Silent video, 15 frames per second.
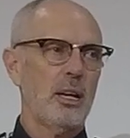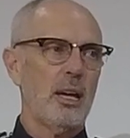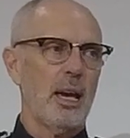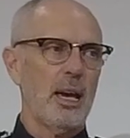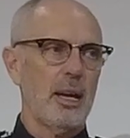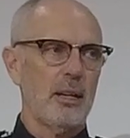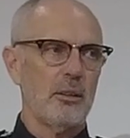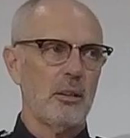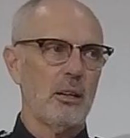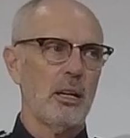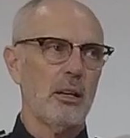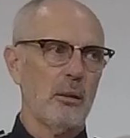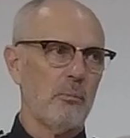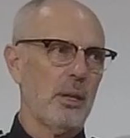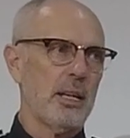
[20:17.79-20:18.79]
and
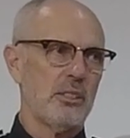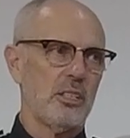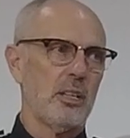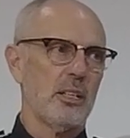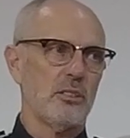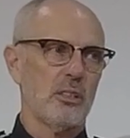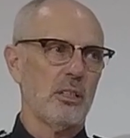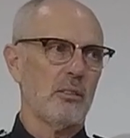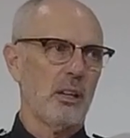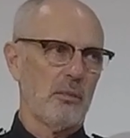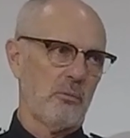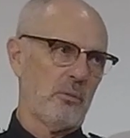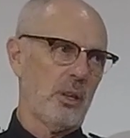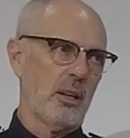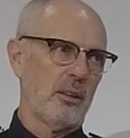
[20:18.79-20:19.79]
SES are
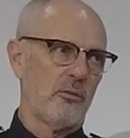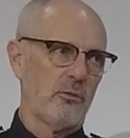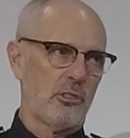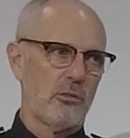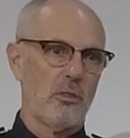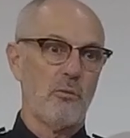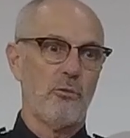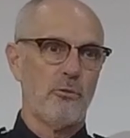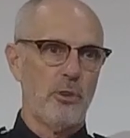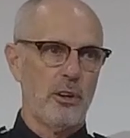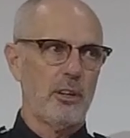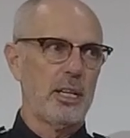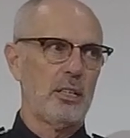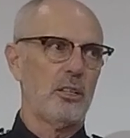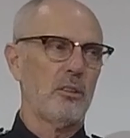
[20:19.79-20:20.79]

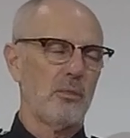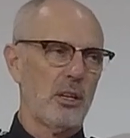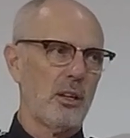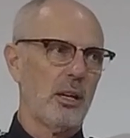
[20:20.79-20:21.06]
very